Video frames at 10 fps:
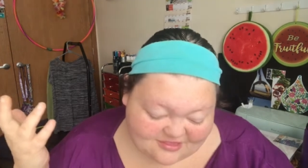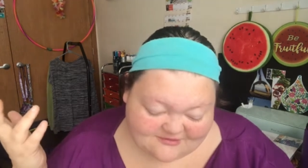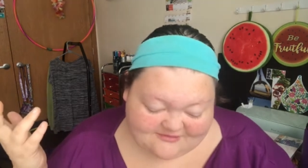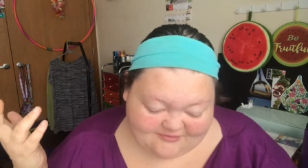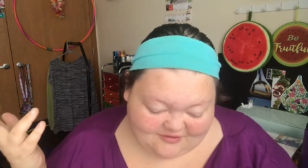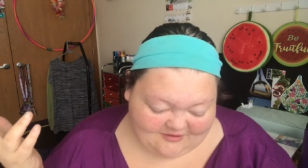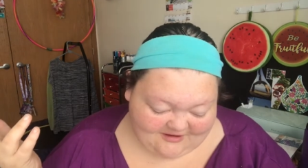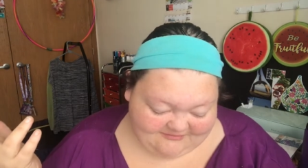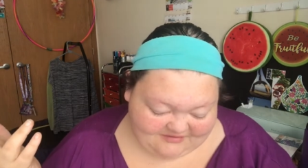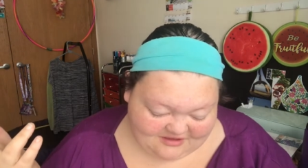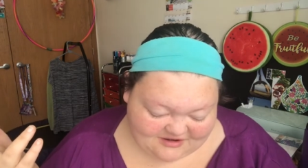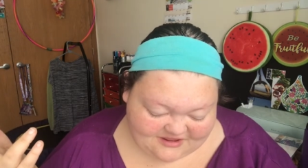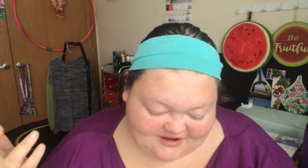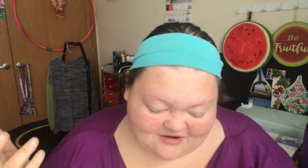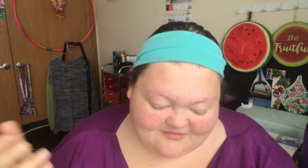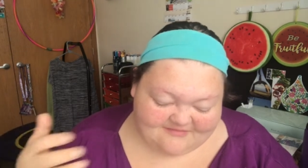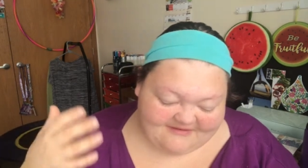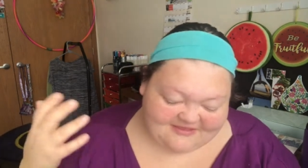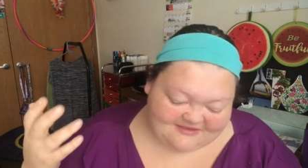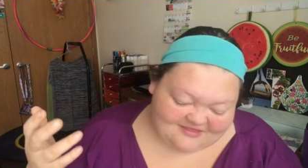little infographic on here, but
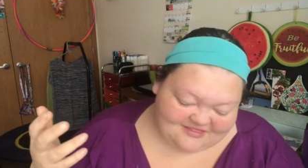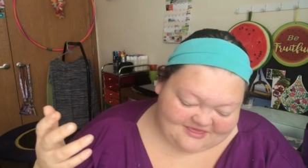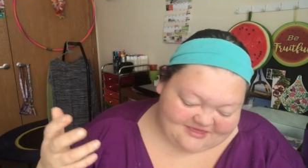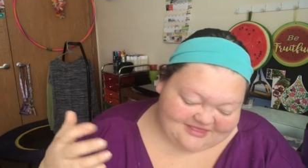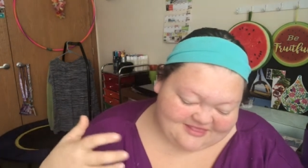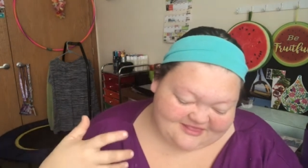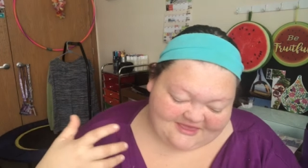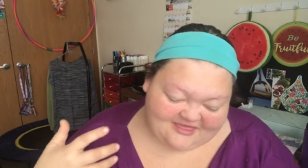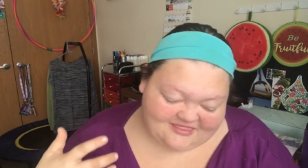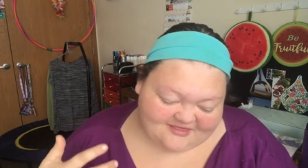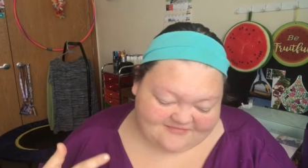basically it's saying